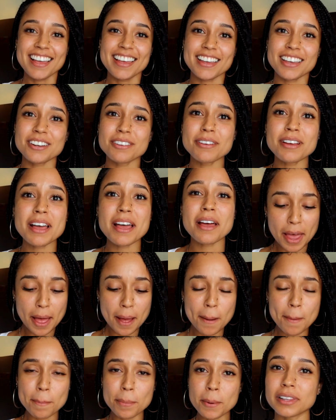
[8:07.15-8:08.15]
It'll
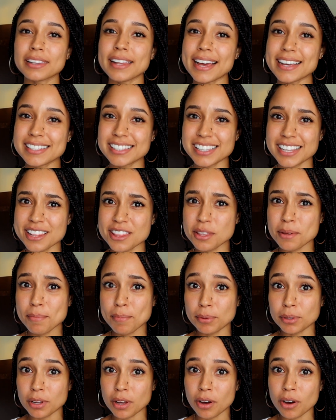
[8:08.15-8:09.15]
help lessen the
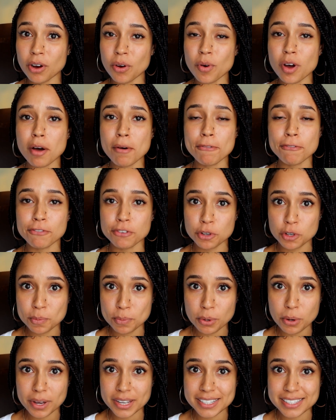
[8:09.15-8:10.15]
blow of food
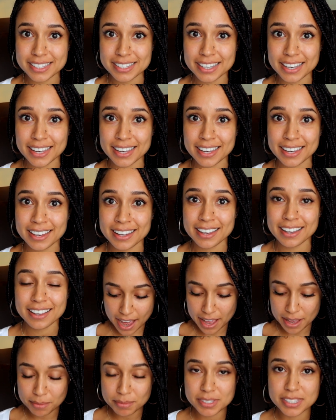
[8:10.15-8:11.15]
poisoning.
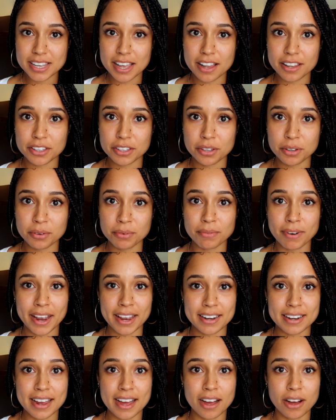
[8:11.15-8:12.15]
I'm telling you
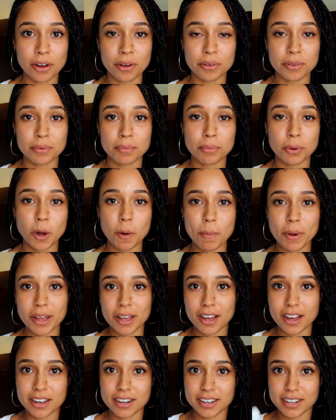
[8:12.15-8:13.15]
right now,
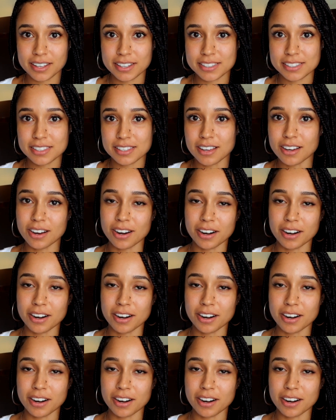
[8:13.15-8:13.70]
probiotics